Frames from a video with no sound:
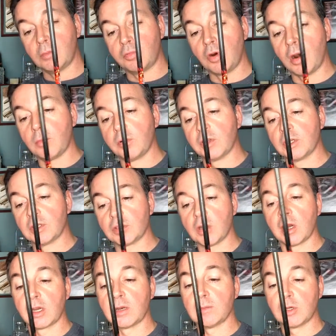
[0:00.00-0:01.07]
properly. It's
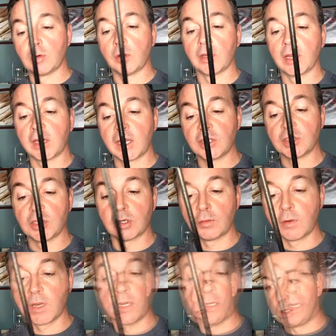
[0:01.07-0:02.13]
not going to be going against the
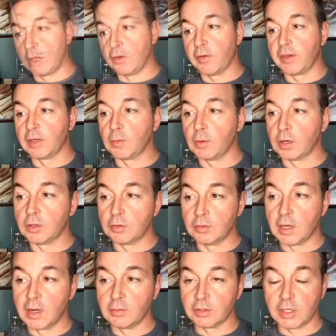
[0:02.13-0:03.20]
grain. The other thing you want to do
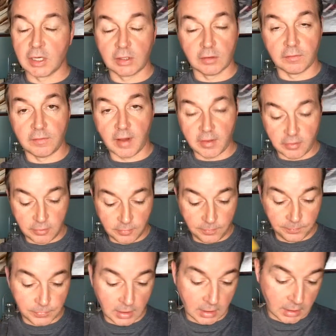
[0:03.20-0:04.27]
now is take your feather
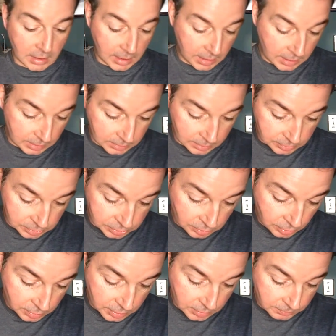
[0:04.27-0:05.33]
and
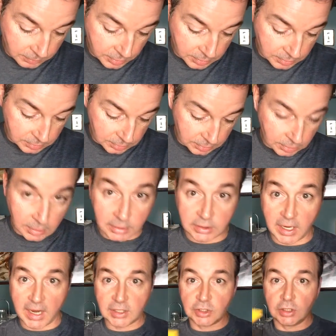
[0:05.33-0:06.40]
start it by
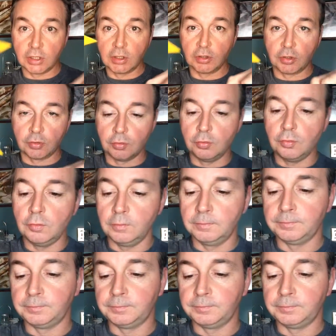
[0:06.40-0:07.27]
attaching it to